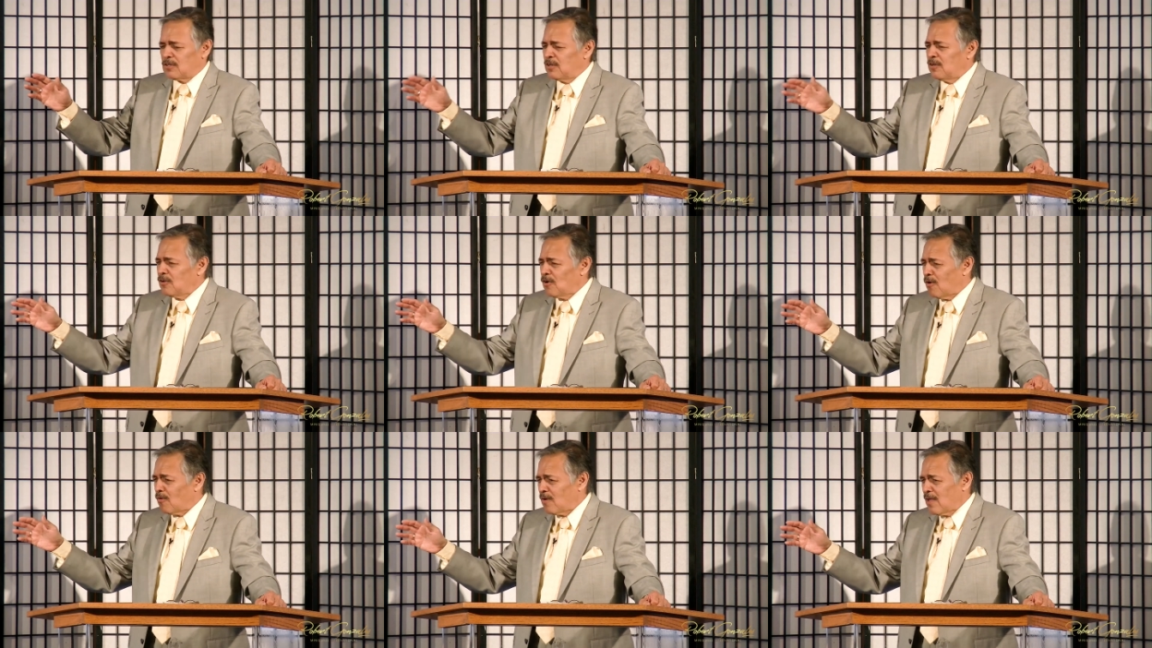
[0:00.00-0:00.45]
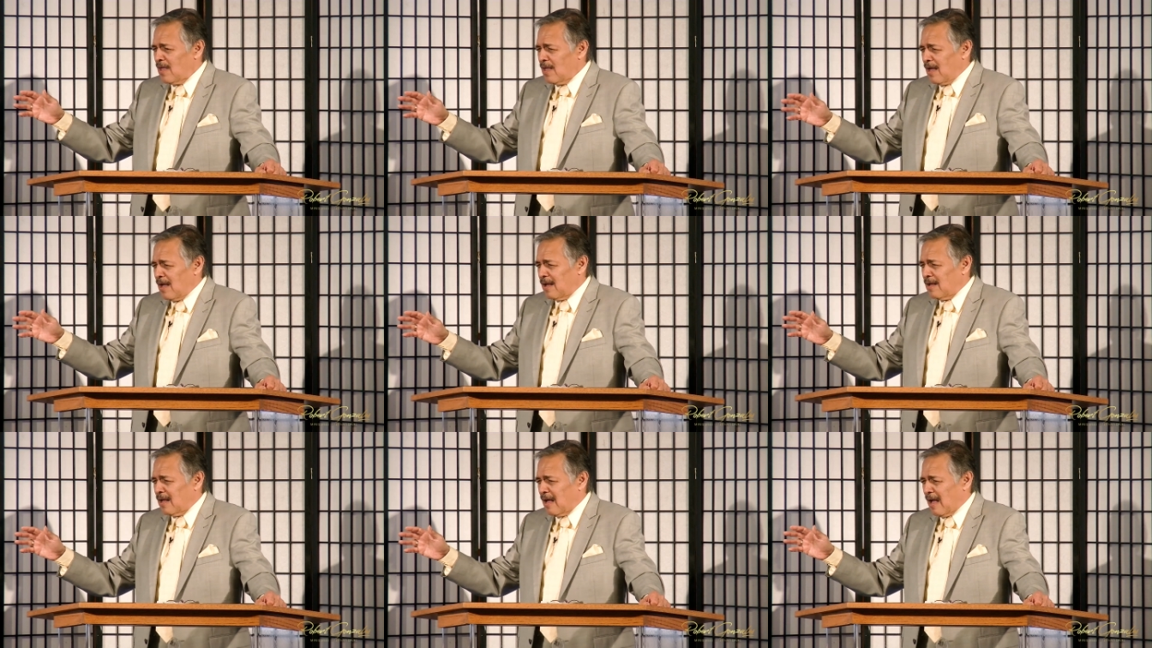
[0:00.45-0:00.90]
You know,
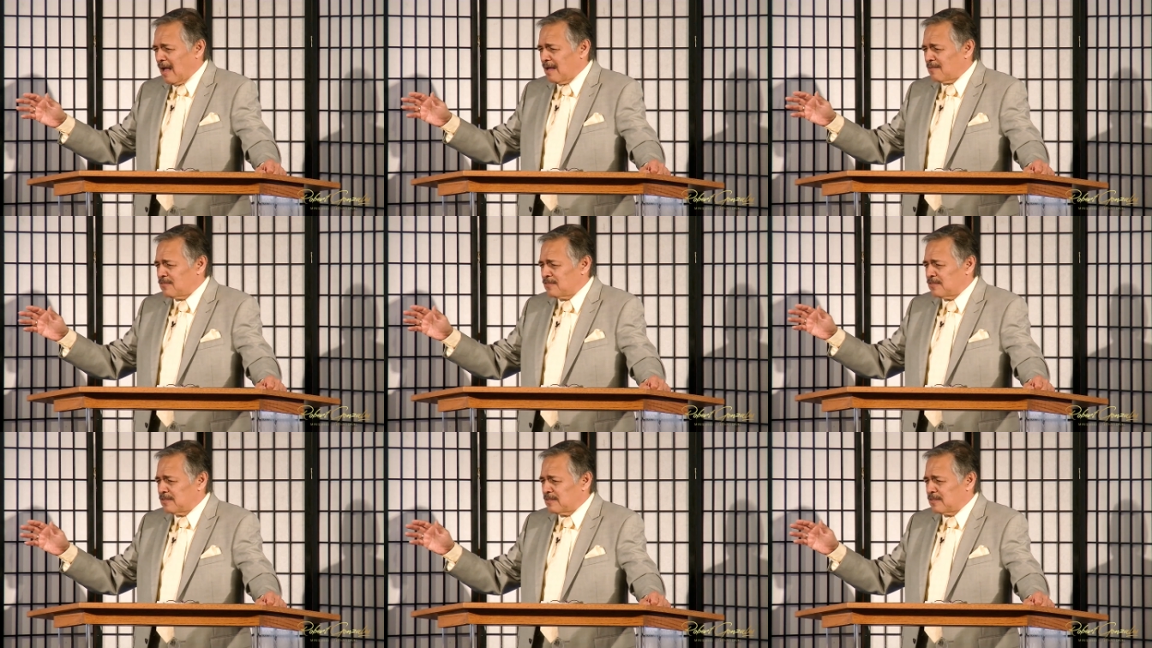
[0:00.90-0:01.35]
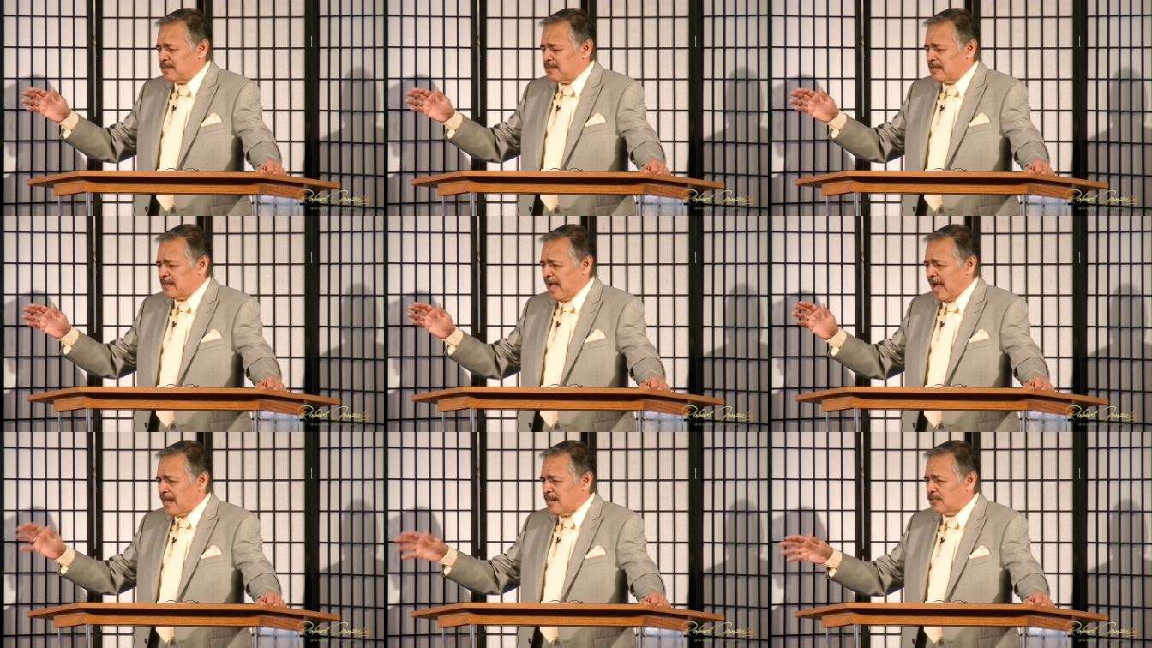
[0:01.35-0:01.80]

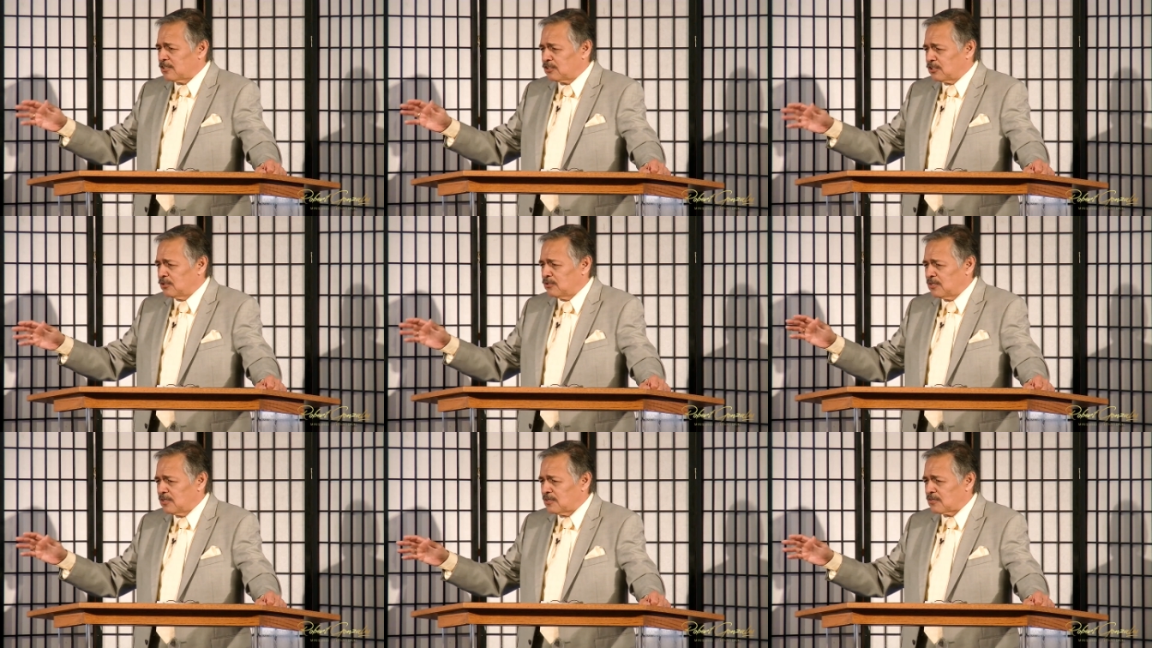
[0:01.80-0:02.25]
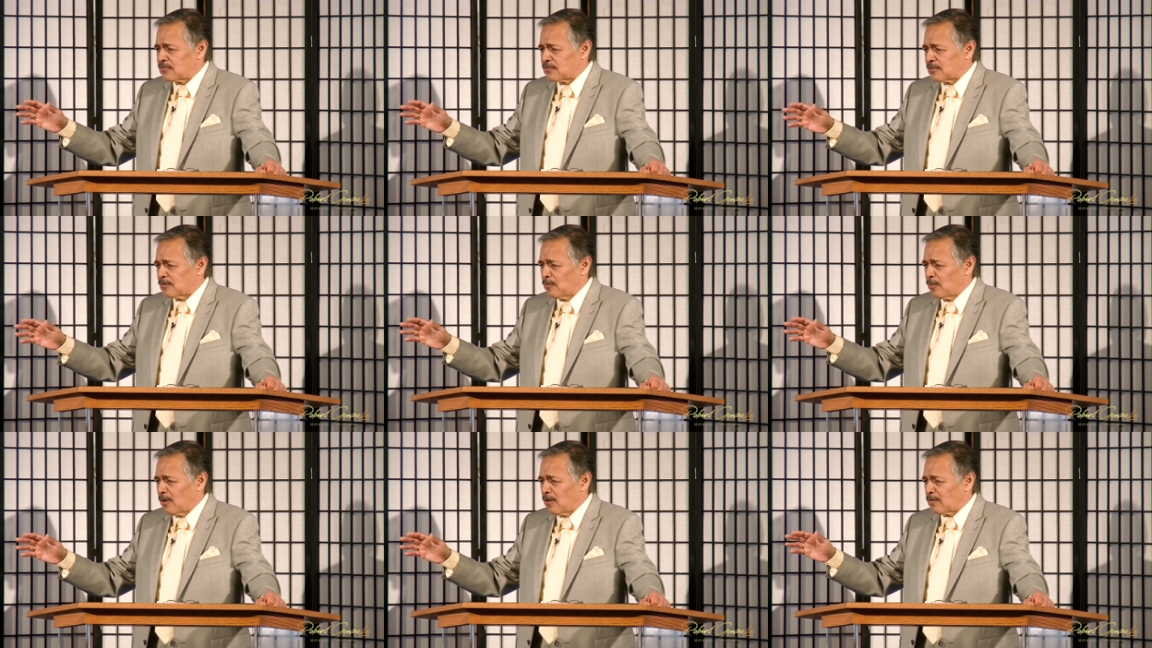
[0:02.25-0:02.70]
the attitude
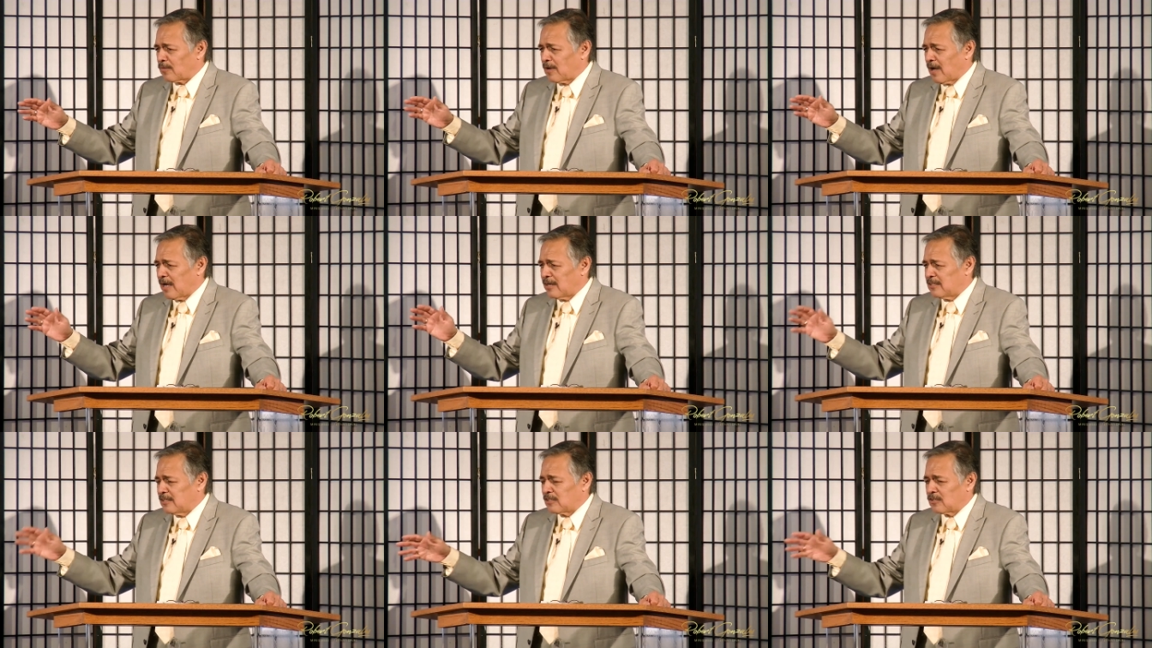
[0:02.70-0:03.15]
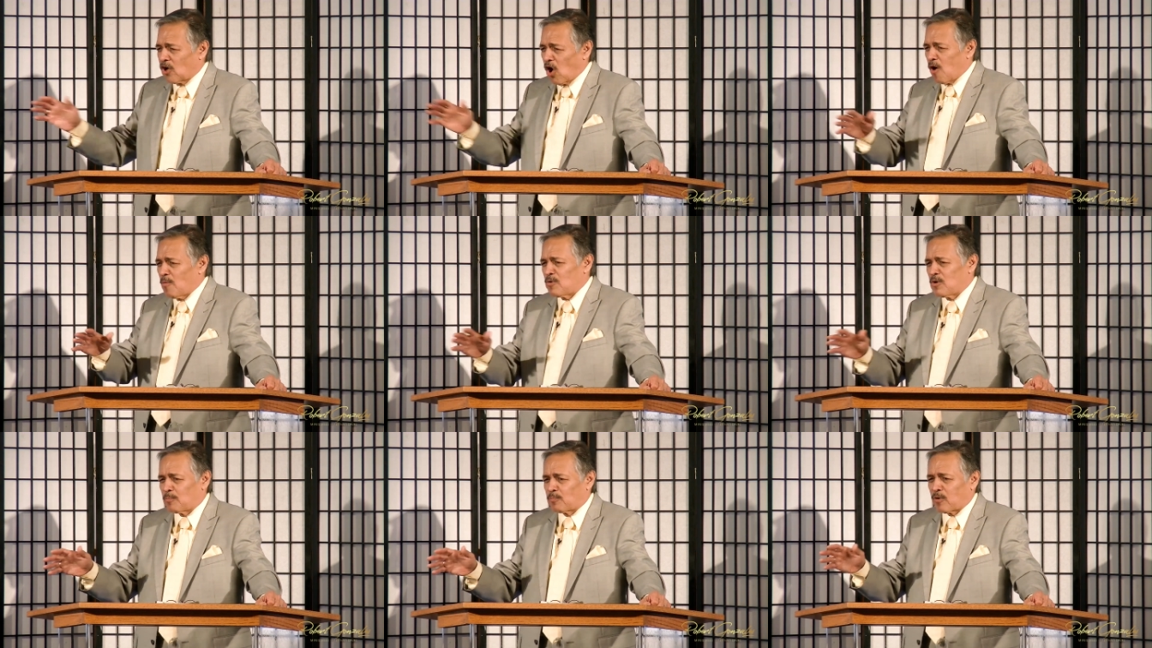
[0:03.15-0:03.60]
is, well, God didn't
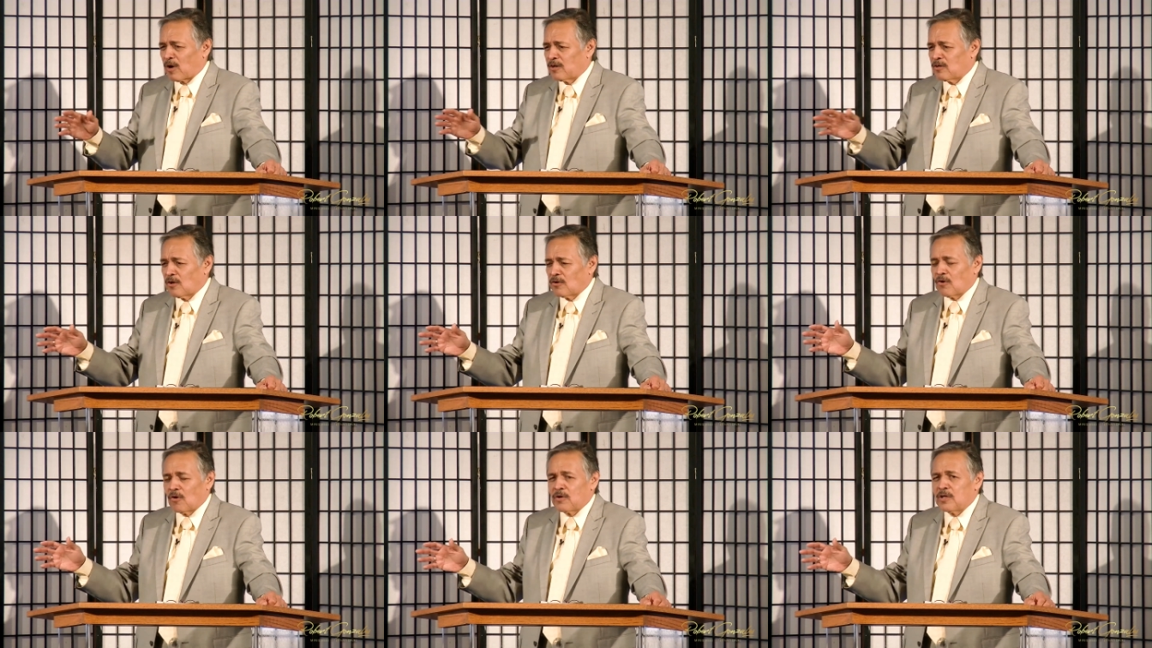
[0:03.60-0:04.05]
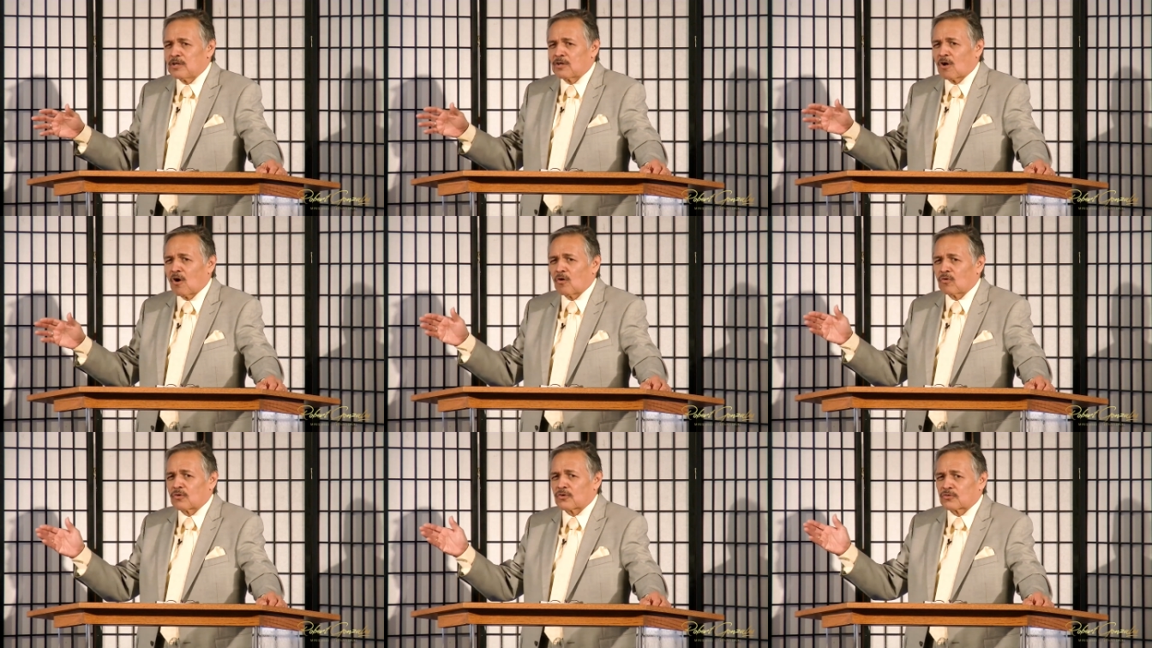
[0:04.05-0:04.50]
call me to pray. No, He
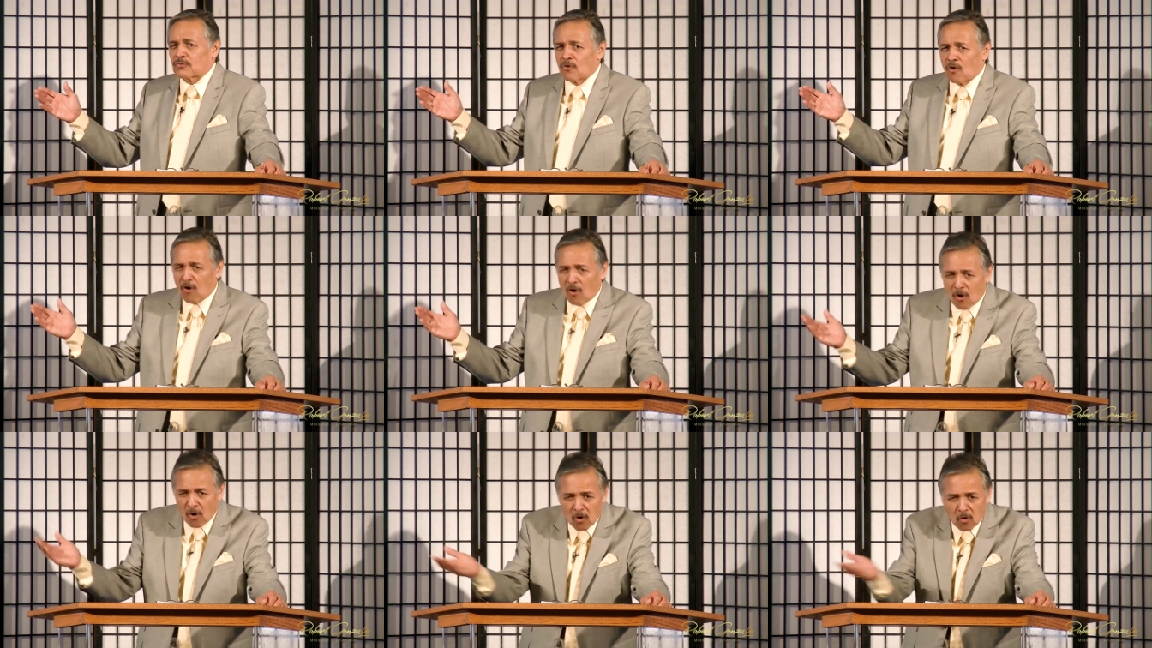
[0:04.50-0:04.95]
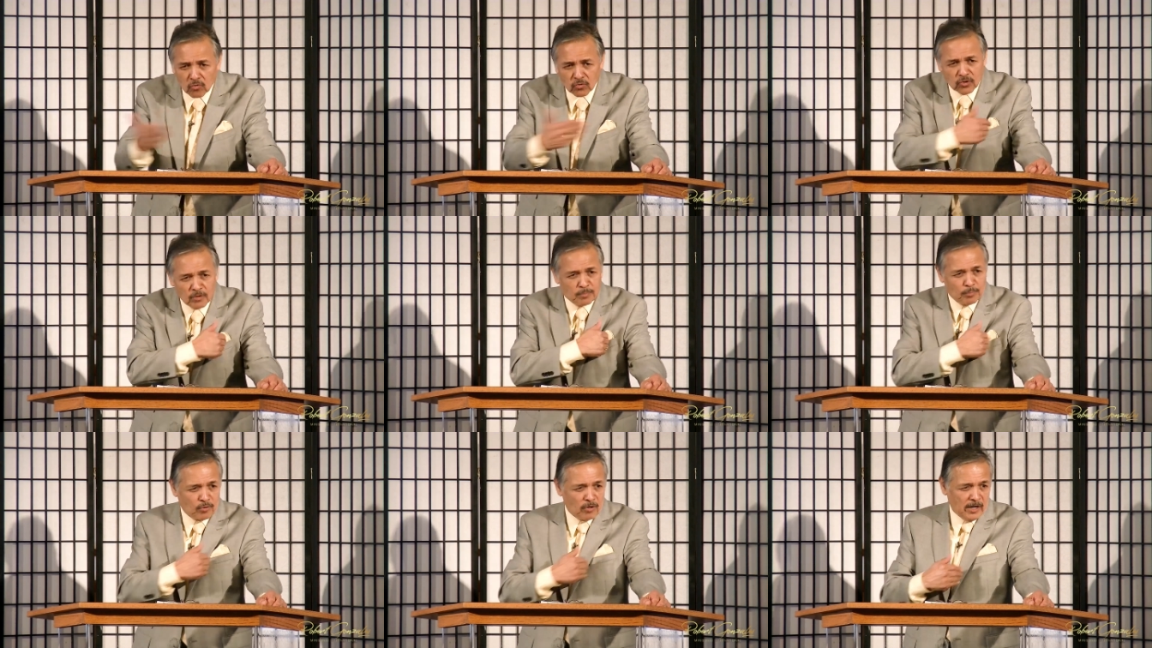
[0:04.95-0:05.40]
called us all
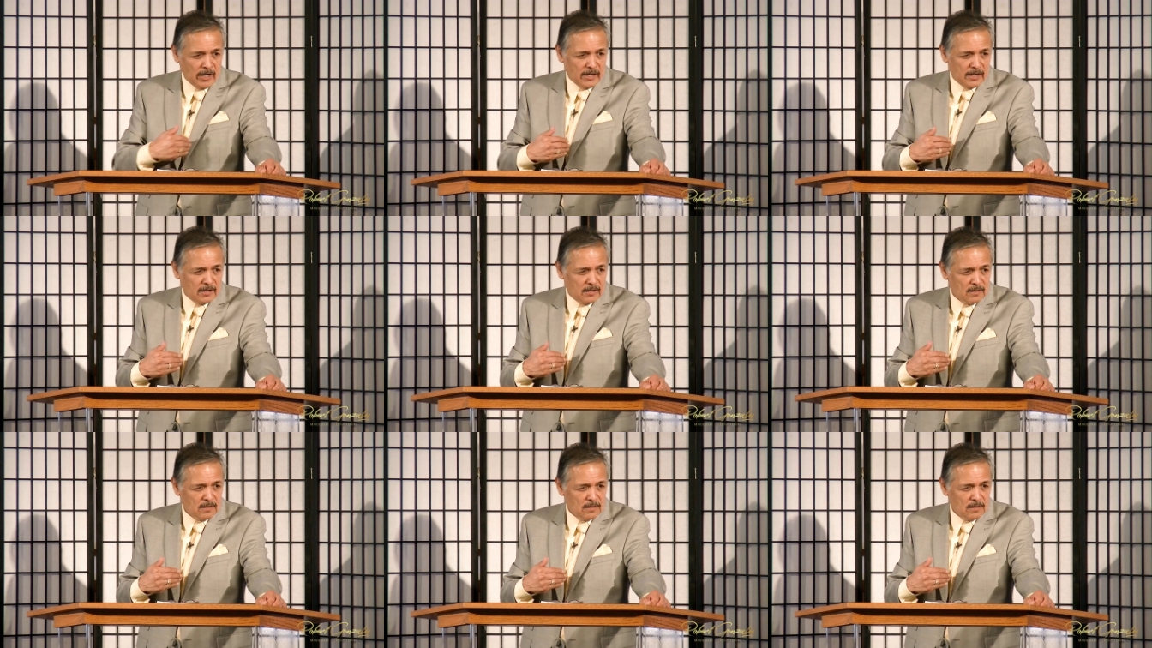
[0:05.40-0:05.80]
to pray.